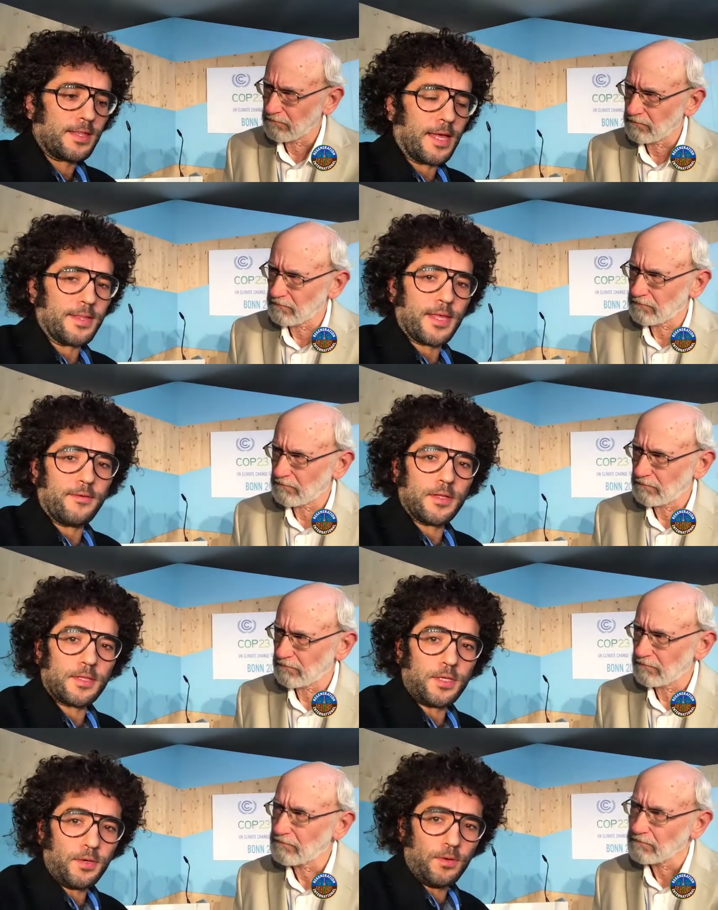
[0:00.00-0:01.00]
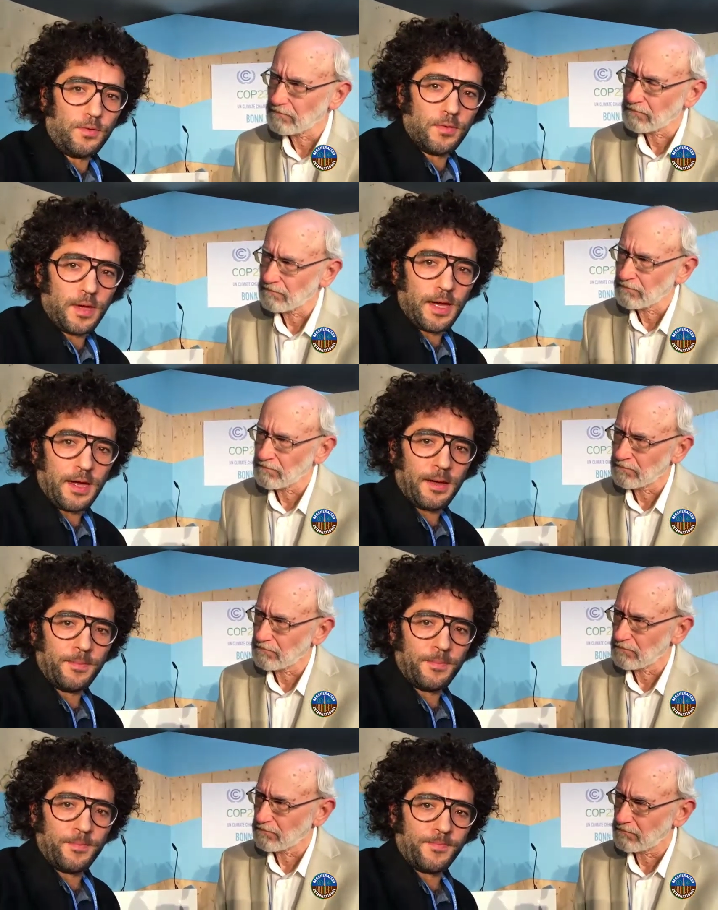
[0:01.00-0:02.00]
Speaker 1: that there are two
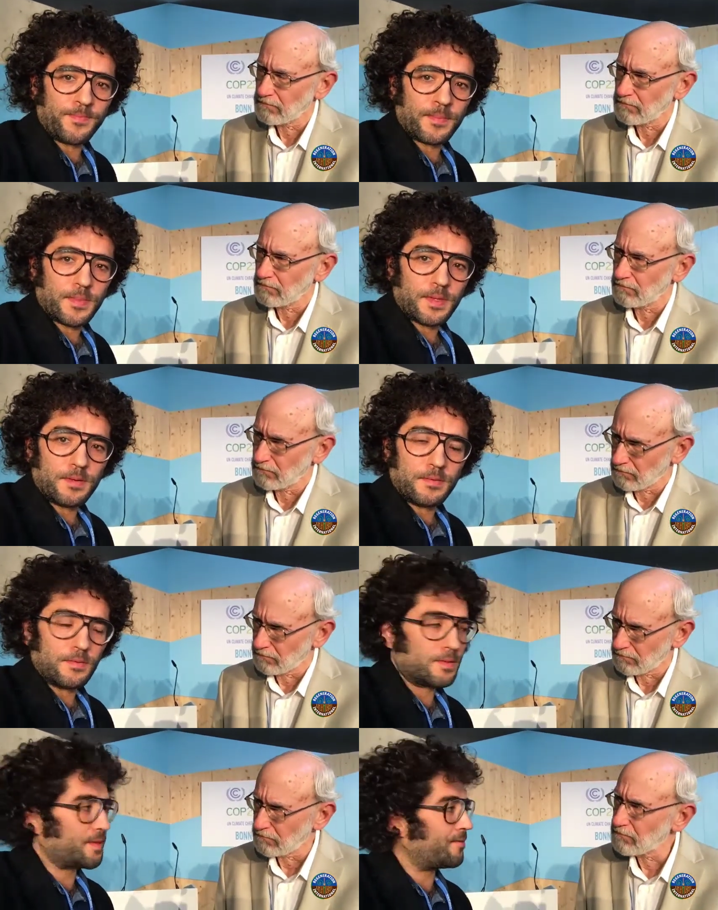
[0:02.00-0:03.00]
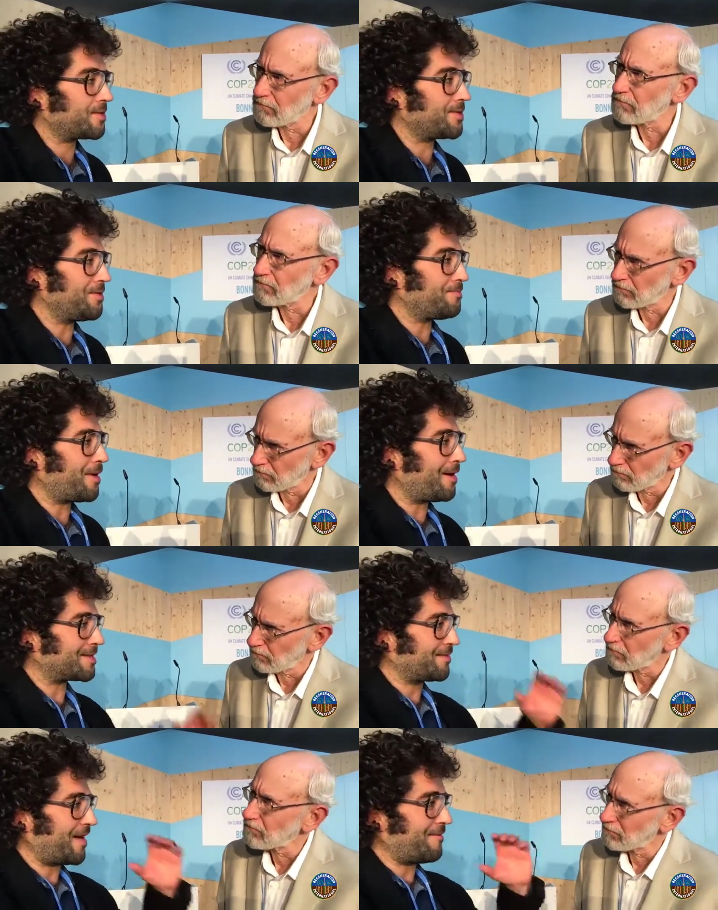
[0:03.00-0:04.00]
um, there are two
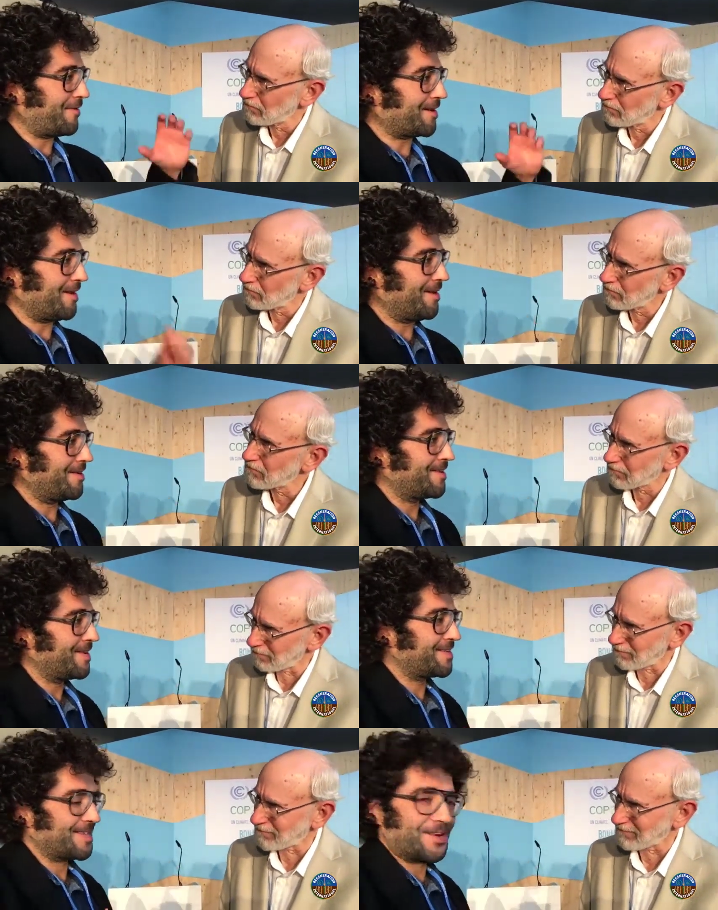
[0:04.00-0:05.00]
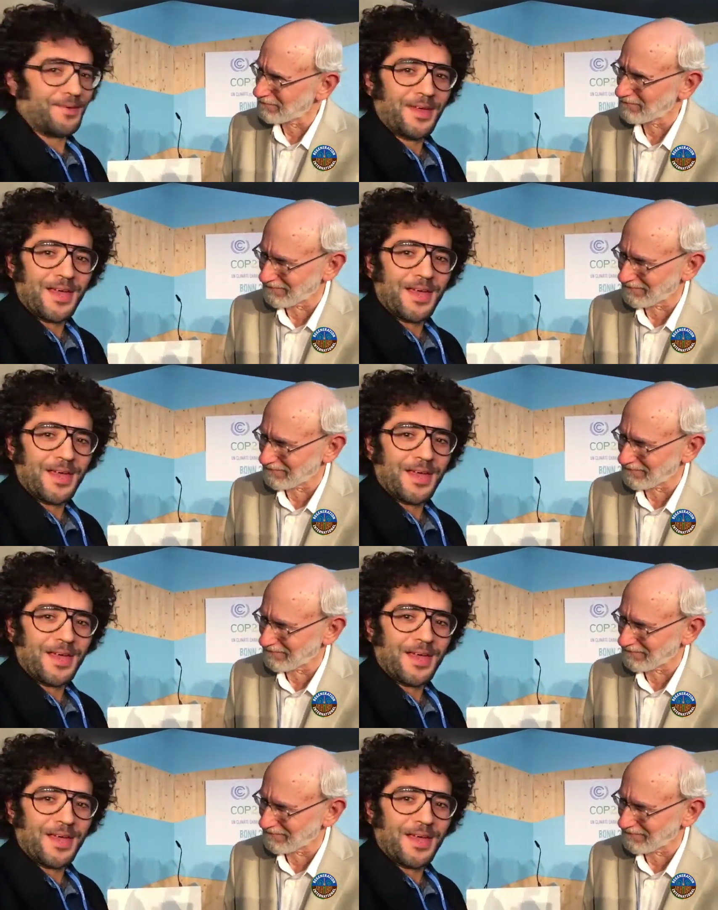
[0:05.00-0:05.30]
parts of Africa. Mm. So mm.